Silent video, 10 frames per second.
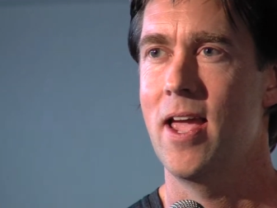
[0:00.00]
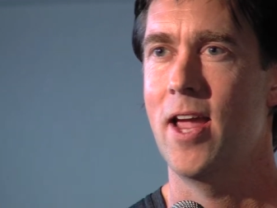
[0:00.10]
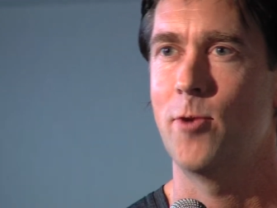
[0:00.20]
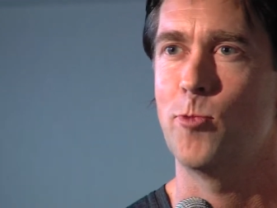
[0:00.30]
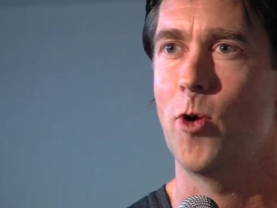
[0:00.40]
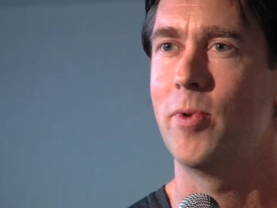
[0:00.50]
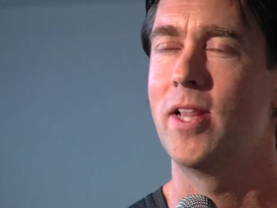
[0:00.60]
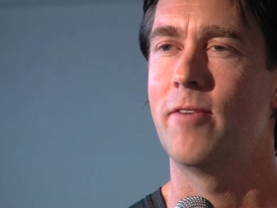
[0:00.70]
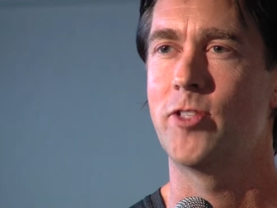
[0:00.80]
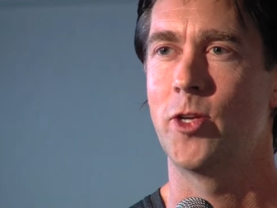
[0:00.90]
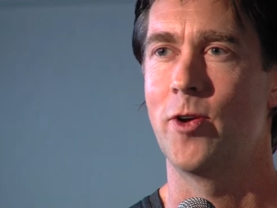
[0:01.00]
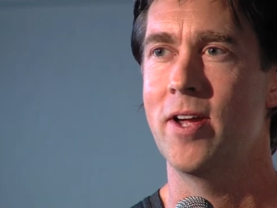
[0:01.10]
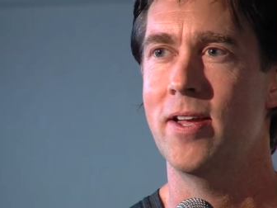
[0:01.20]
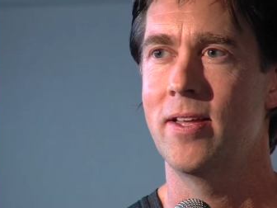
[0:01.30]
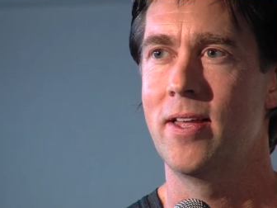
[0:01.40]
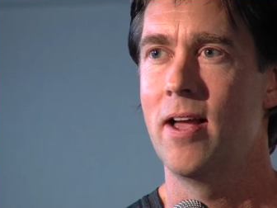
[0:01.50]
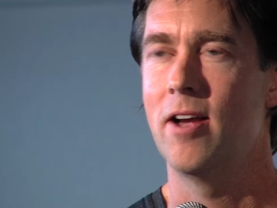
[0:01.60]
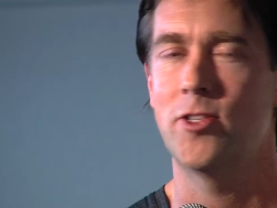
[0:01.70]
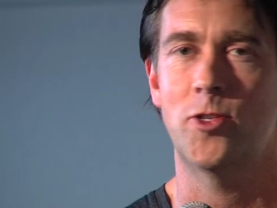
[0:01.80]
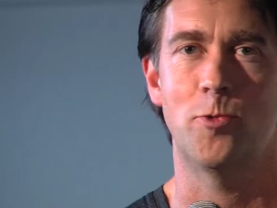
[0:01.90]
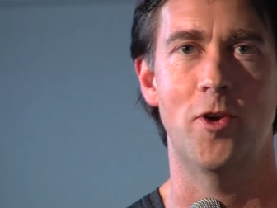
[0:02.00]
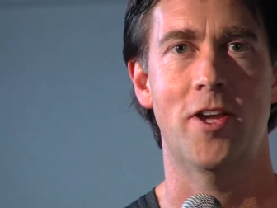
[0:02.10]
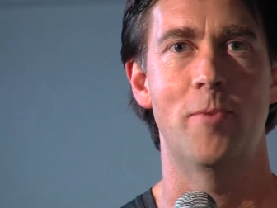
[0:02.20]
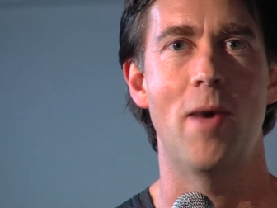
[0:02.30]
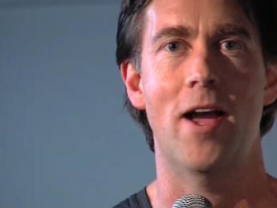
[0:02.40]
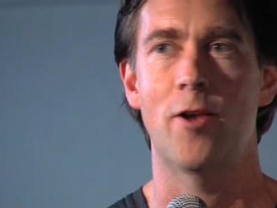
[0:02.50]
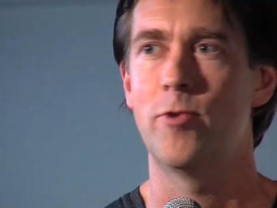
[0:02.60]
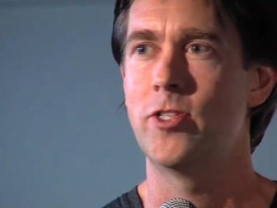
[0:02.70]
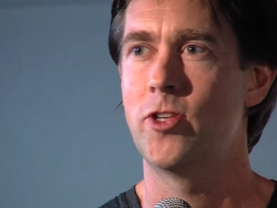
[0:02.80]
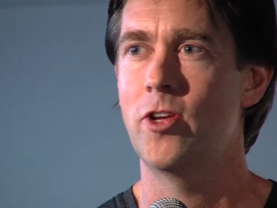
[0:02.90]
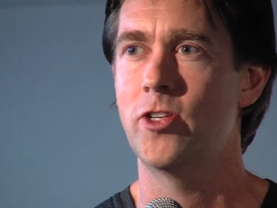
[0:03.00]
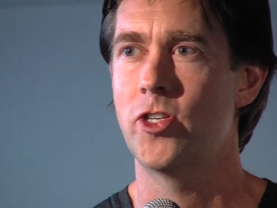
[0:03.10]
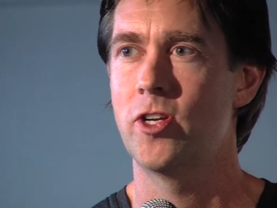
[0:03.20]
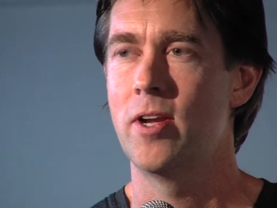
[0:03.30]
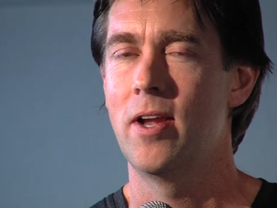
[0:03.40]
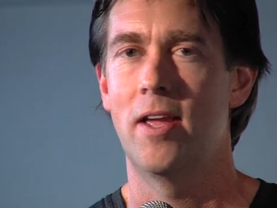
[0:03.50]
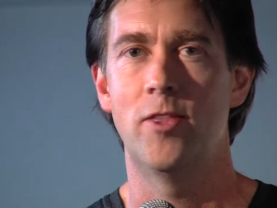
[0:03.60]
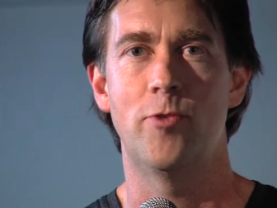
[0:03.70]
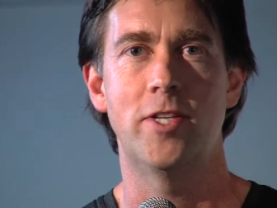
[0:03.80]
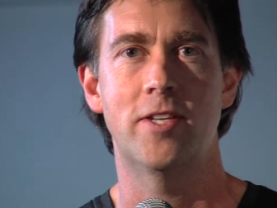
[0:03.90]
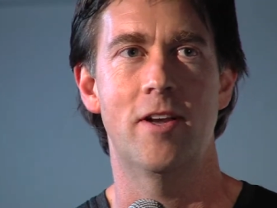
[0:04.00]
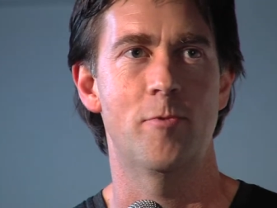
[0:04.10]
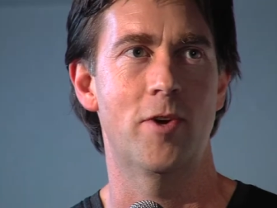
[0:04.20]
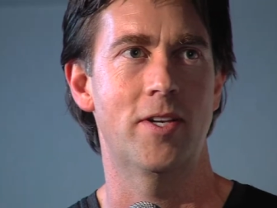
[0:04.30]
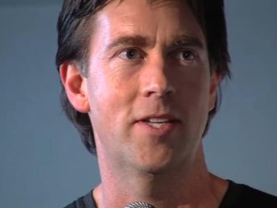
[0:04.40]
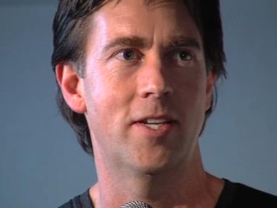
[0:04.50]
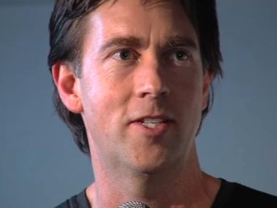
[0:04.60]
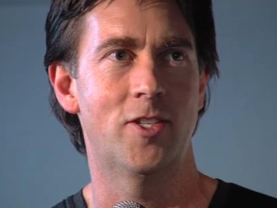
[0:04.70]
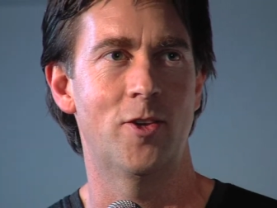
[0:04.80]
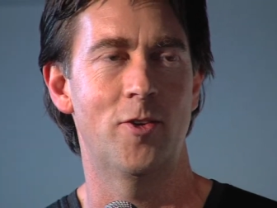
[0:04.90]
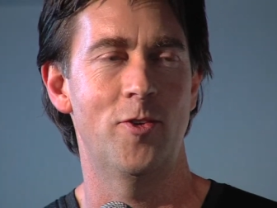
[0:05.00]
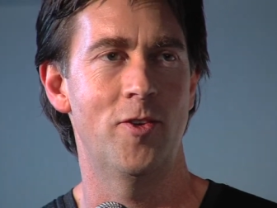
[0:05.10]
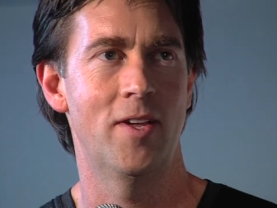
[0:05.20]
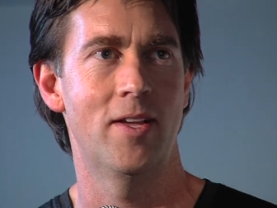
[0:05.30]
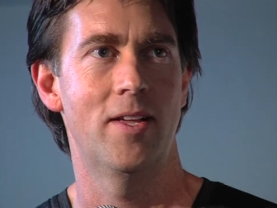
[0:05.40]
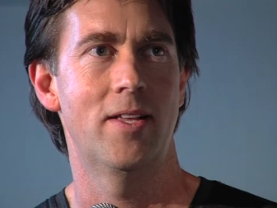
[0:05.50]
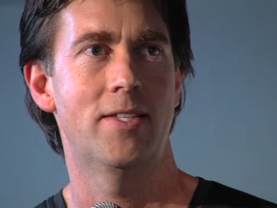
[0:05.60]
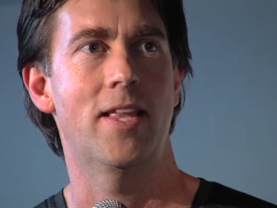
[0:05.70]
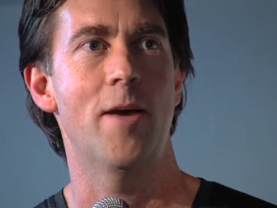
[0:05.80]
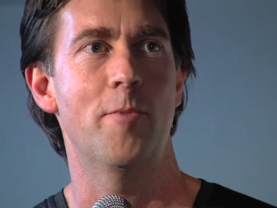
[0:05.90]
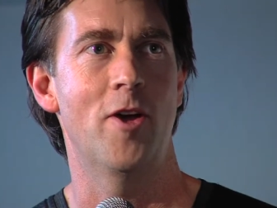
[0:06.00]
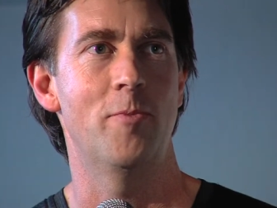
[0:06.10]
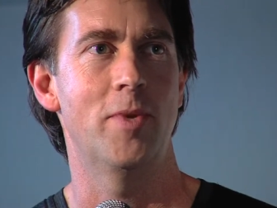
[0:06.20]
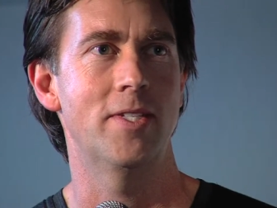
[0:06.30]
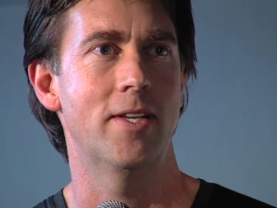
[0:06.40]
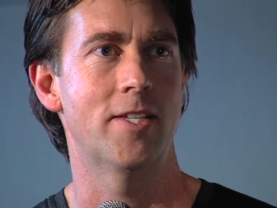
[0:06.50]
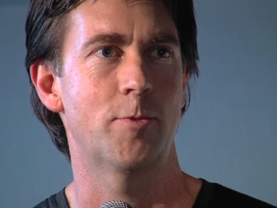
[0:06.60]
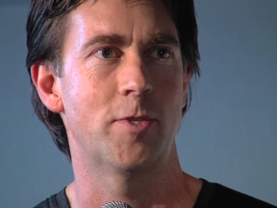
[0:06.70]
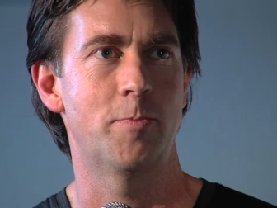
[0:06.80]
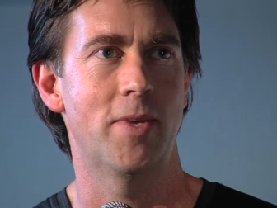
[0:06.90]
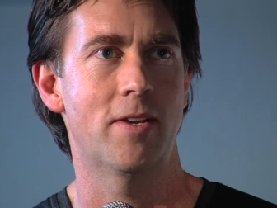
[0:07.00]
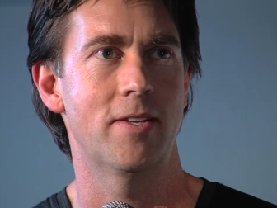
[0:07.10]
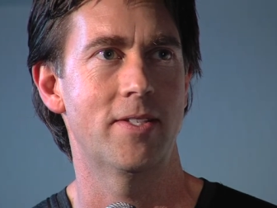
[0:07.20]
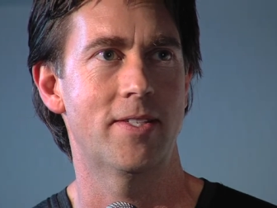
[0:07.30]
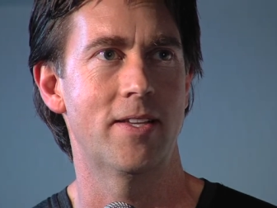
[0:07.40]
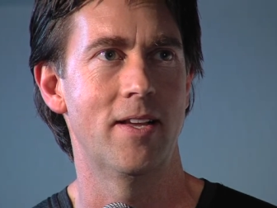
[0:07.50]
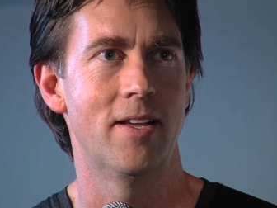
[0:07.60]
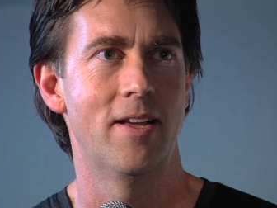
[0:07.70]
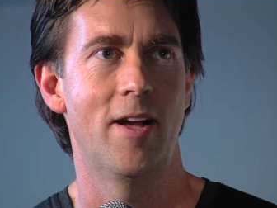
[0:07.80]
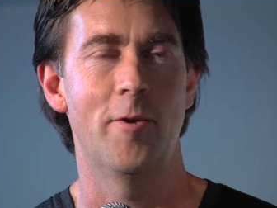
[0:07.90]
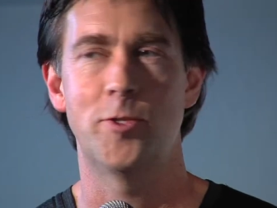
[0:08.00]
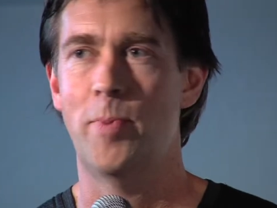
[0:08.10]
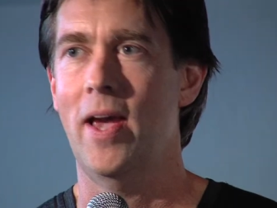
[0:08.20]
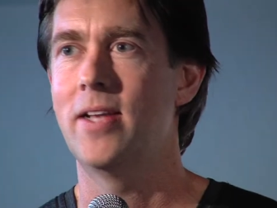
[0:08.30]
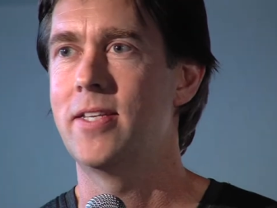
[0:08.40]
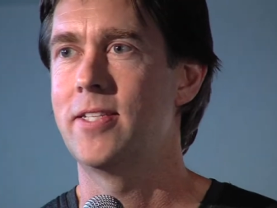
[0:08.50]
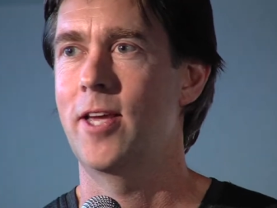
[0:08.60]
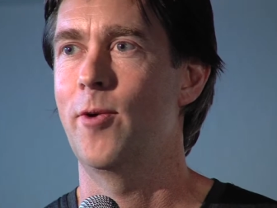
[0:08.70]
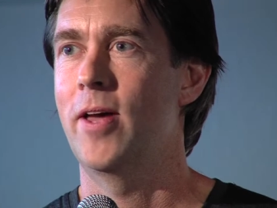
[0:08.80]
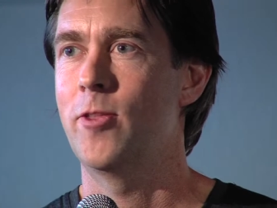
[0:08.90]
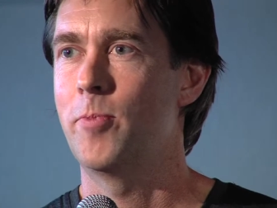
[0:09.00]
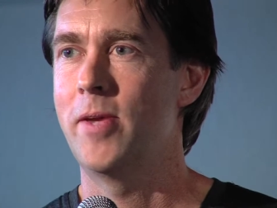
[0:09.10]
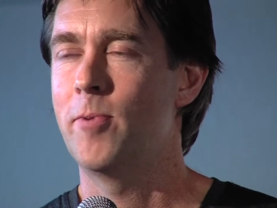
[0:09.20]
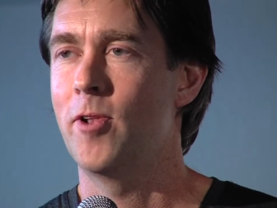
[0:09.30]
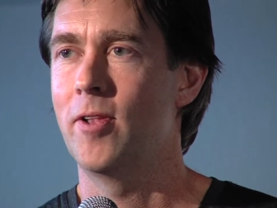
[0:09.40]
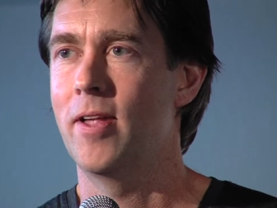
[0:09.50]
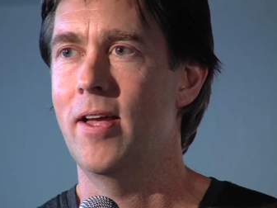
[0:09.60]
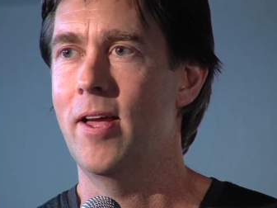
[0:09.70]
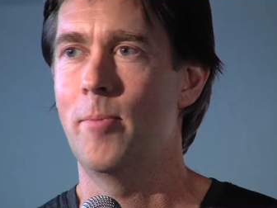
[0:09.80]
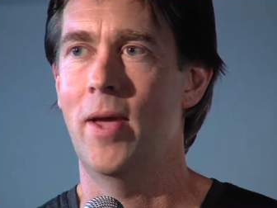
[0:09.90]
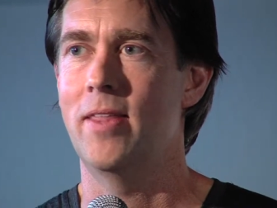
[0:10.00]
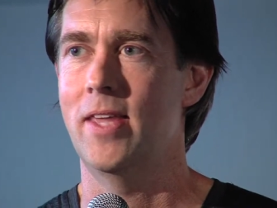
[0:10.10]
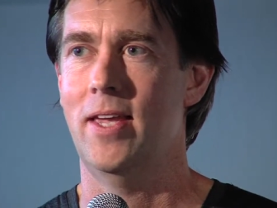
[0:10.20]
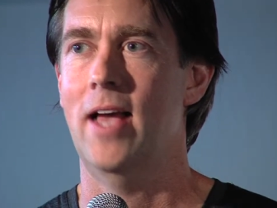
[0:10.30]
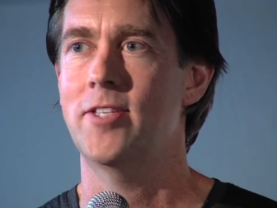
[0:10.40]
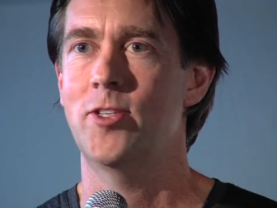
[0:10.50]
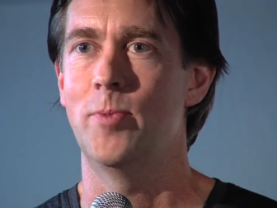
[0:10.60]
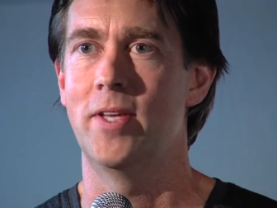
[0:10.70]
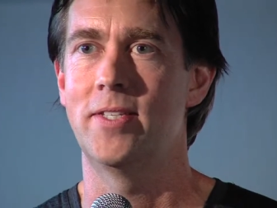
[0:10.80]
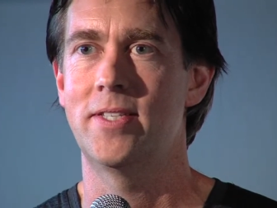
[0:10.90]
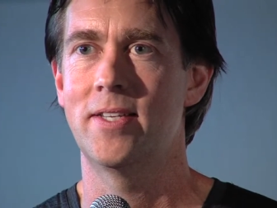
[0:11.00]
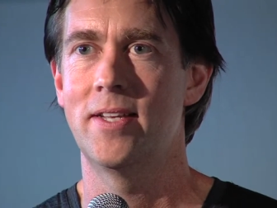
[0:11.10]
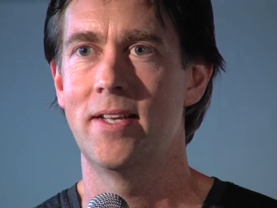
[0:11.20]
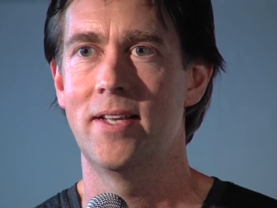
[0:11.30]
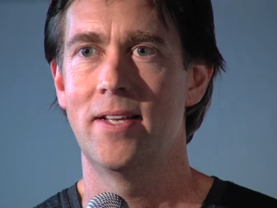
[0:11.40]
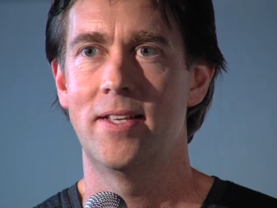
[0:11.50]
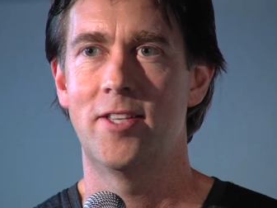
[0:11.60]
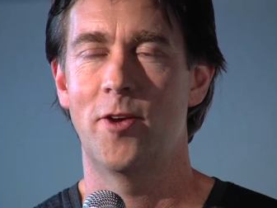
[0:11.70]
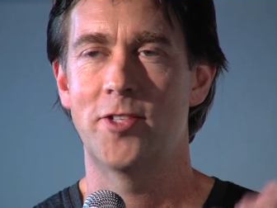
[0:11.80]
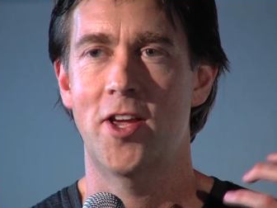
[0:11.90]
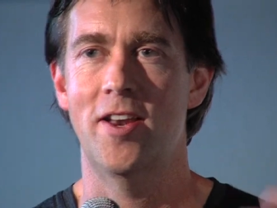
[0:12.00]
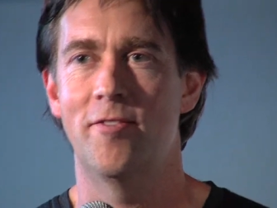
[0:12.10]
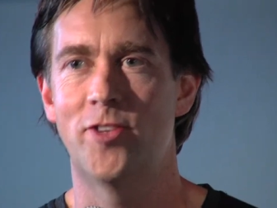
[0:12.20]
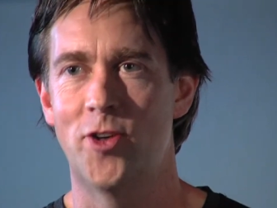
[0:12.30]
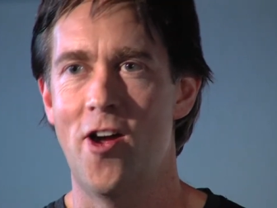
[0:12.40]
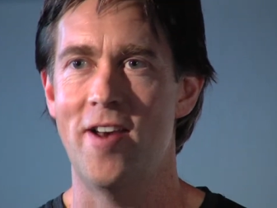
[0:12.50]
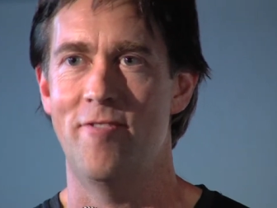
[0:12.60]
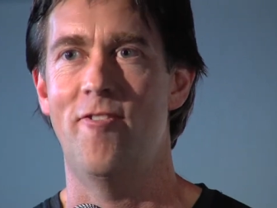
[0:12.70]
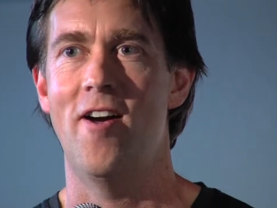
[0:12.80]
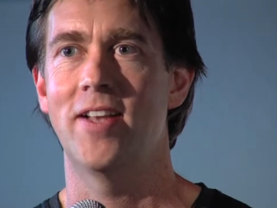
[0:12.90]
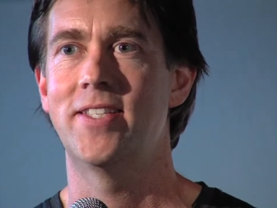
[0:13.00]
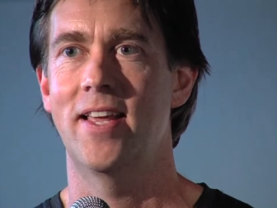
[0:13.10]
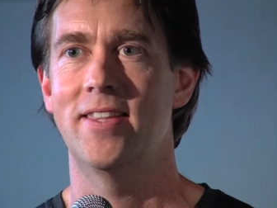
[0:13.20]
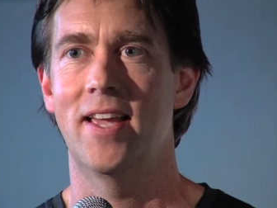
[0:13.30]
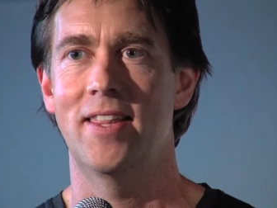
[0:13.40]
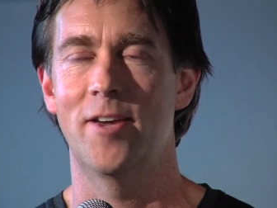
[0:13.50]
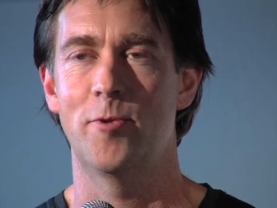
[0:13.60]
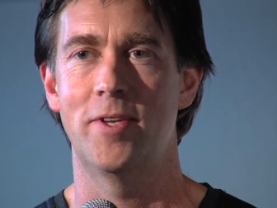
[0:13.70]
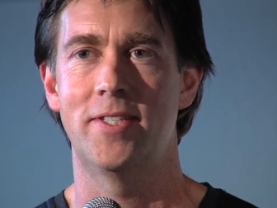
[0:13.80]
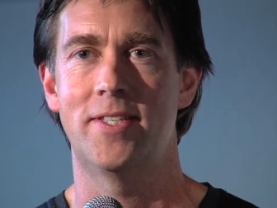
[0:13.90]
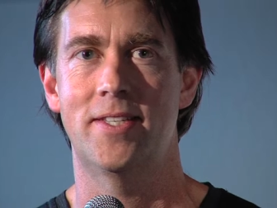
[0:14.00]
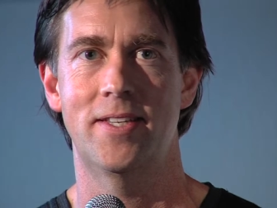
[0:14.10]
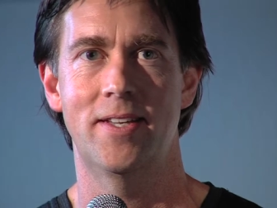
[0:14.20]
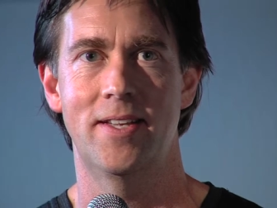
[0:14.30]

and what we love doing. I used to work in market research, and the reason I wanted to start my own business was because I was paid to tell other people about their customers. So I was kind of trying to find something that was,